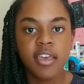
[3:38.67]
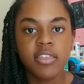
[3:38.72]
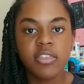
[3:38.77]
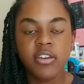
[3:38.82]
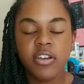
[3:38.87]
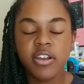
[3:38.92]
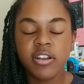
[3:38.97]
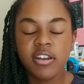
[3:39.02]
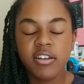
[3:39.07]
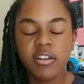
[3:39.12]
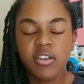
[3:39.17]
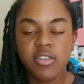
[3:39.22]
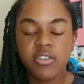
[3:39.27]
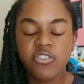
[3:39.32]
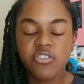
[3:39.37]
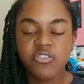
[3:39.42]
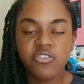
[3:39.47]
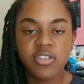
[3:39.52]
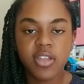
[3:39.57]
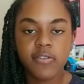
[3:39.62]
they're gonna know
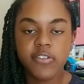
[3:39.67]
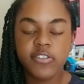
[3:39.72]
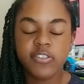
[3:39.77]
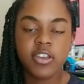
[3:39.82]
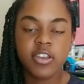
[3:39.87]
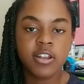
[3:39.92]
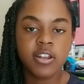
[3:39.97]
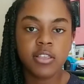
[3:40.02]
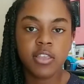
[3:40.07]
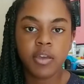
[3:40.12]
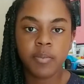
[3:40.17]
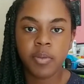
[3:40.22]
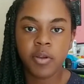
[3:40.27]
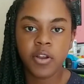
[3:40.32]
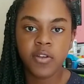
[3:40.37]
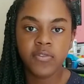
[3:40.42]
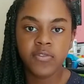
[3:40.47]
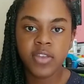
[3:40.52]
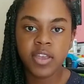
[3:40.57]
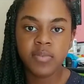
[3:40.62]
that your stuff isn't gonna look
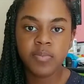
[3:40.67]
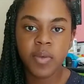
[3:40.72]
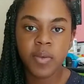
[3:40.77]
perfect.